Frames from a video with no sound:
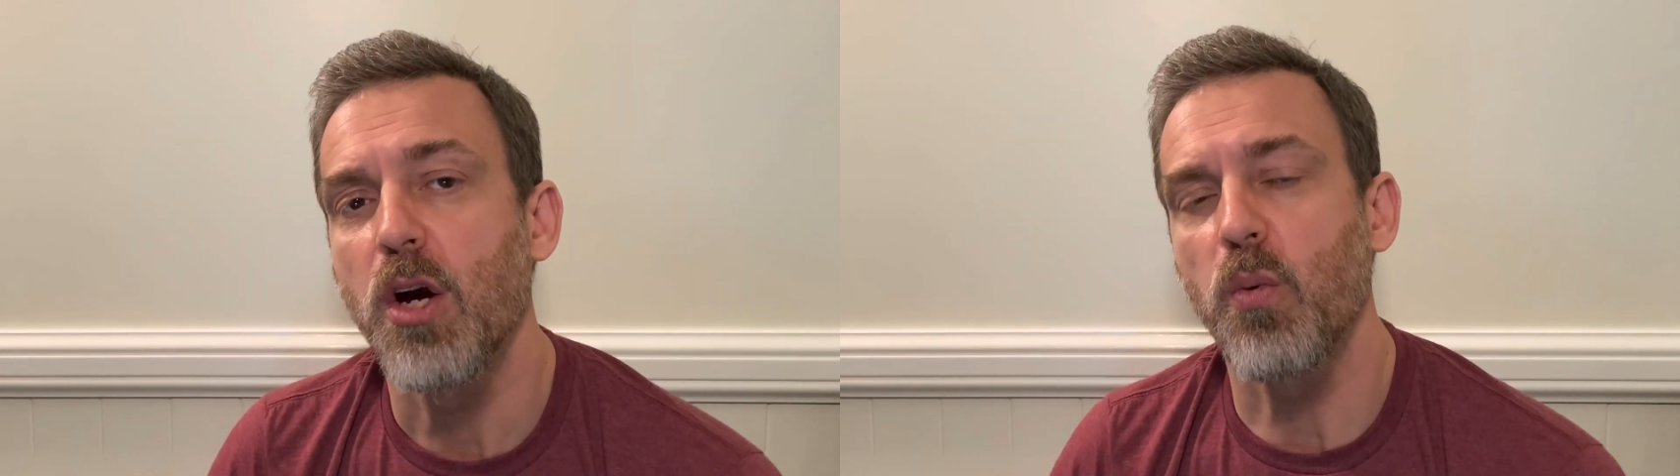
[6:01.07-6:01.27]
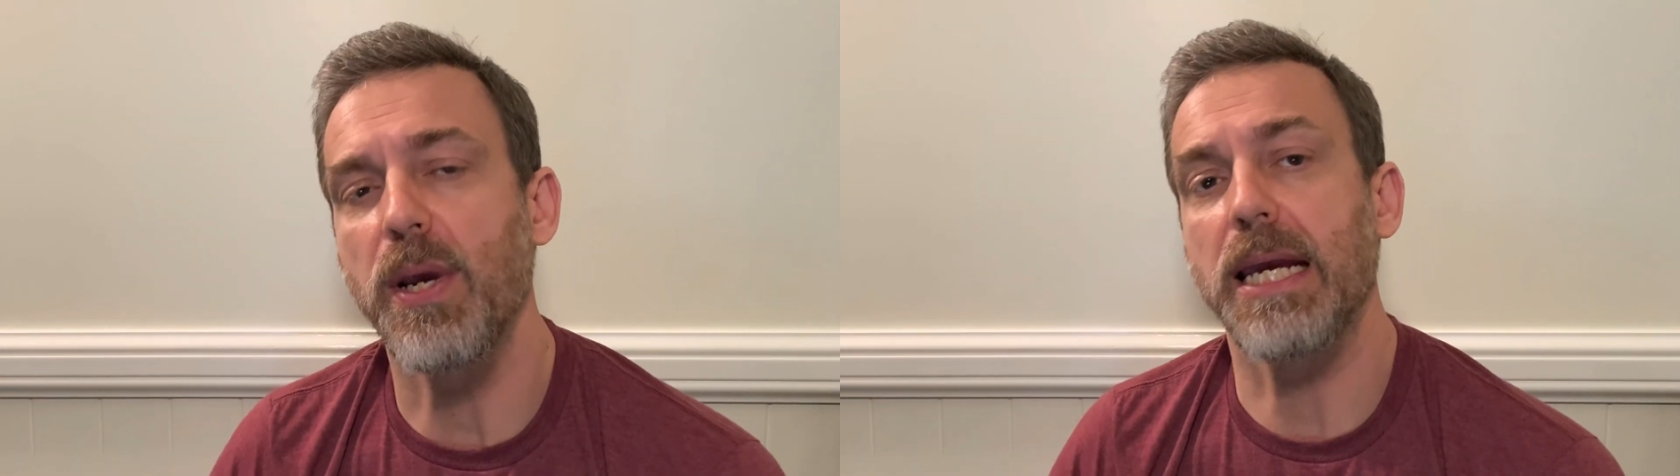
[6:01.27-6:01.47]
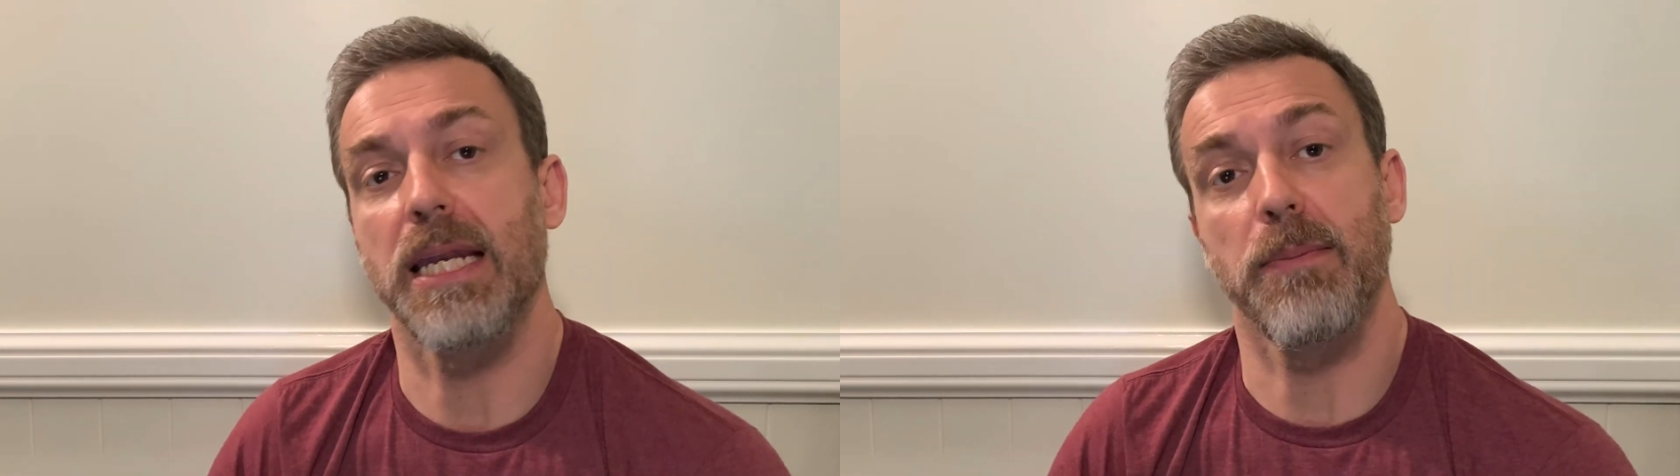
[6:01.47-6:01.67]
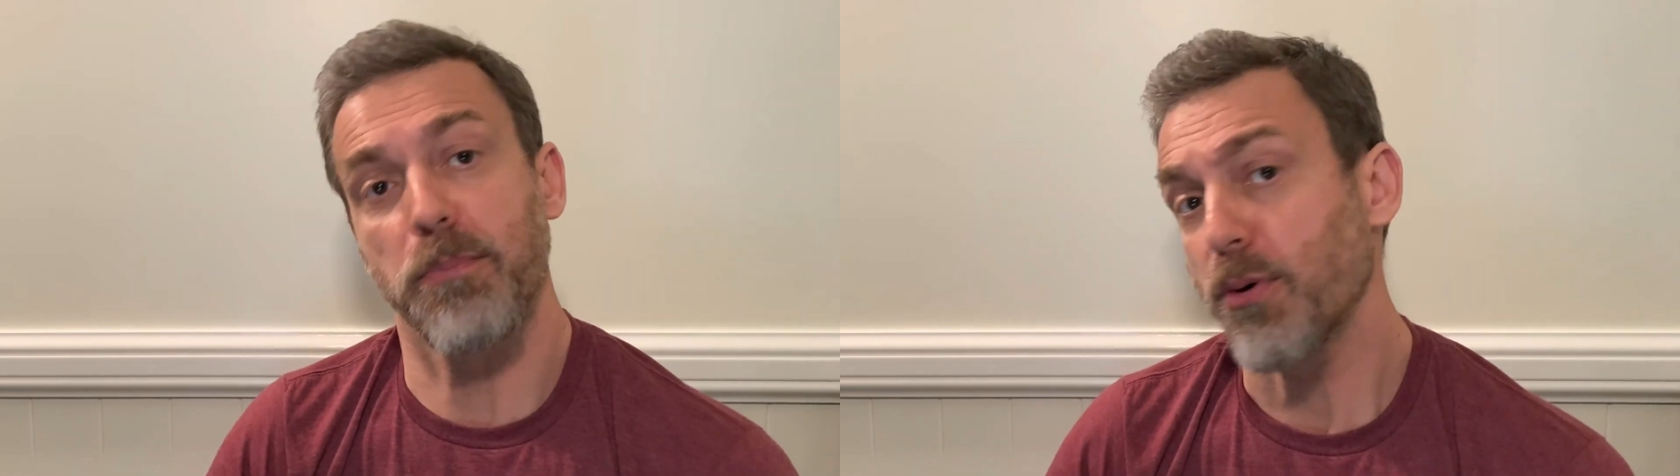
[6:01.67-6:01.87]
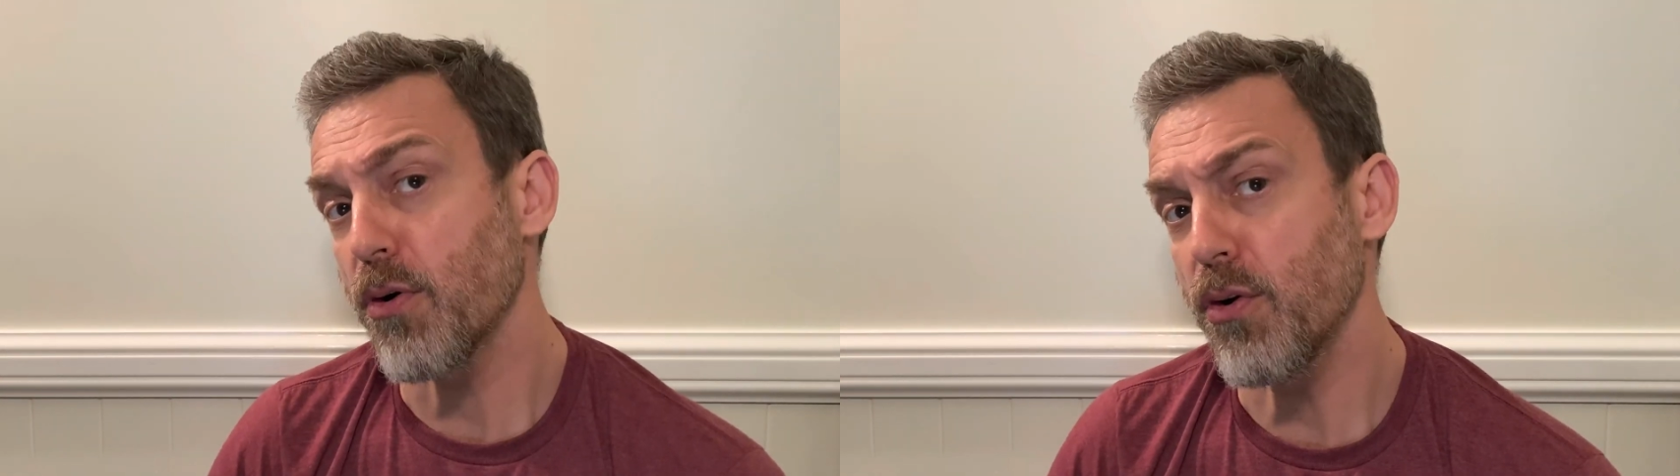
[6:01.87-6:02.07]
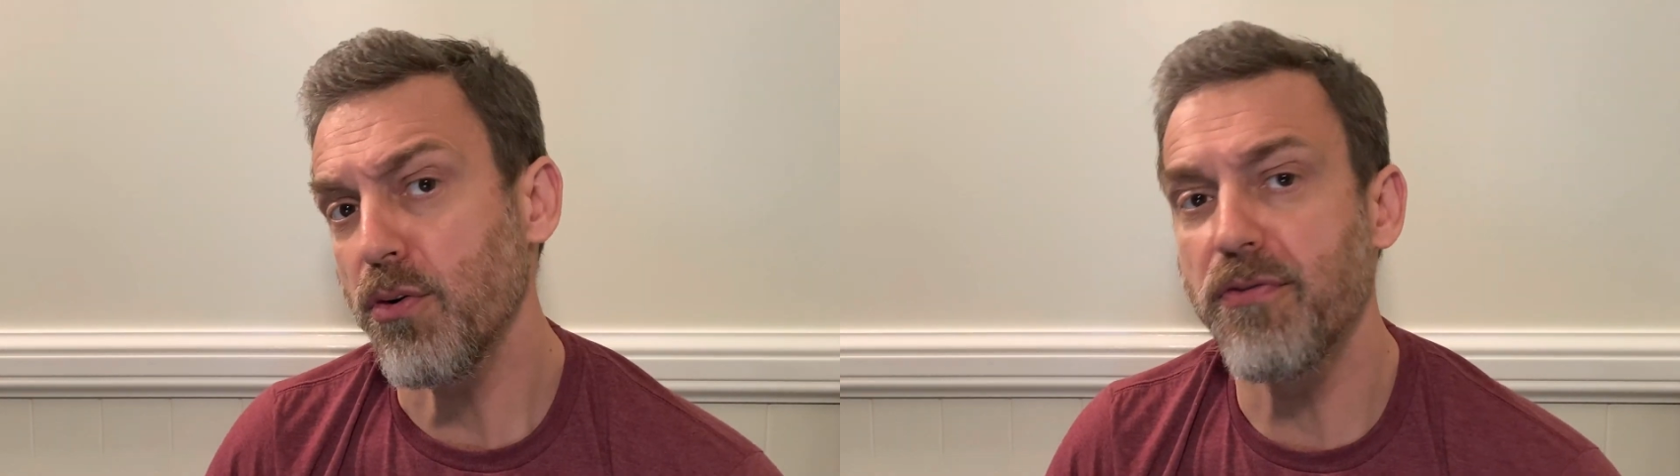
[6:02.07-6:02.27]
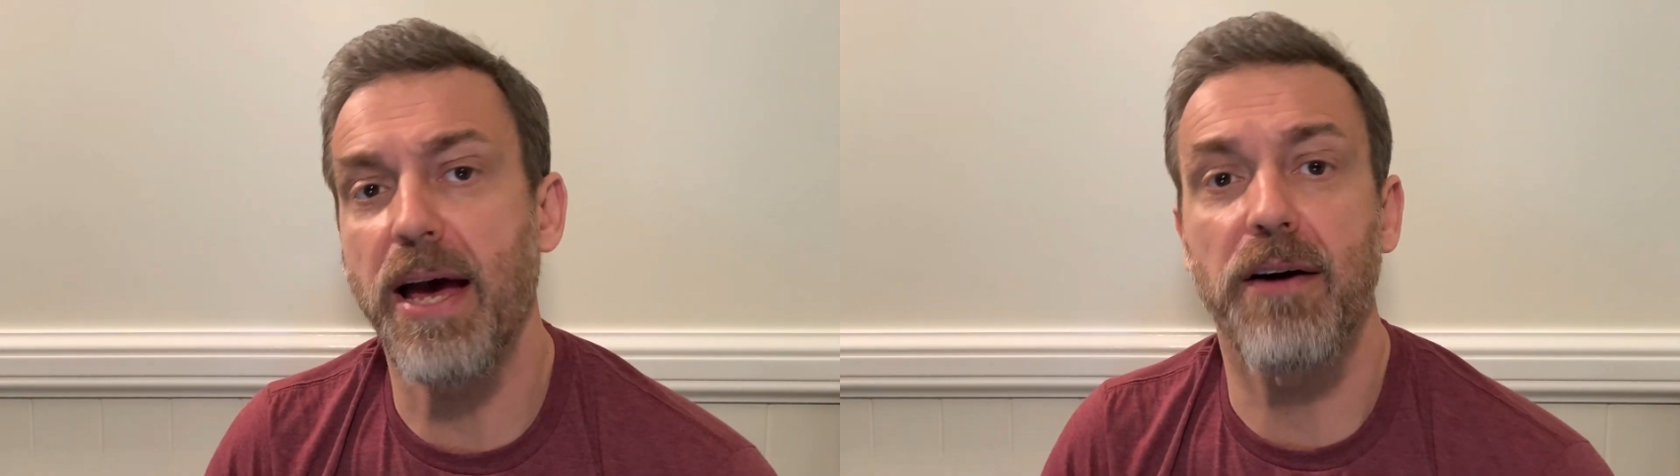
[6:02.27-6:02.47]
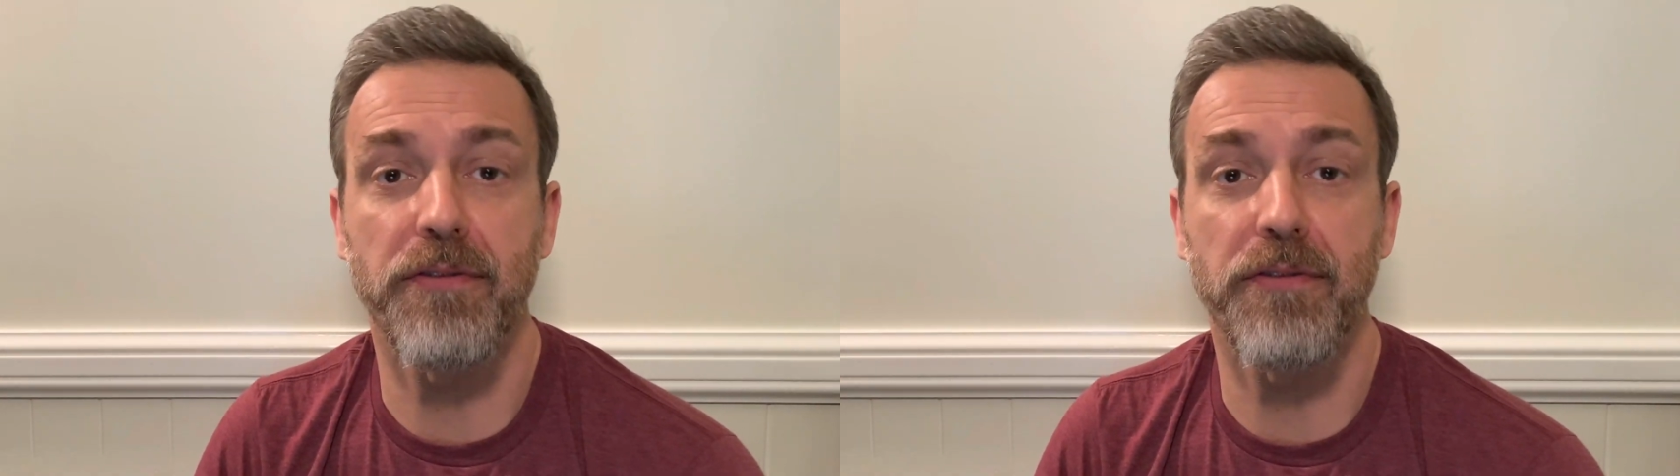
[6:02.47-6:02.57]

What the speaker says: we can improve our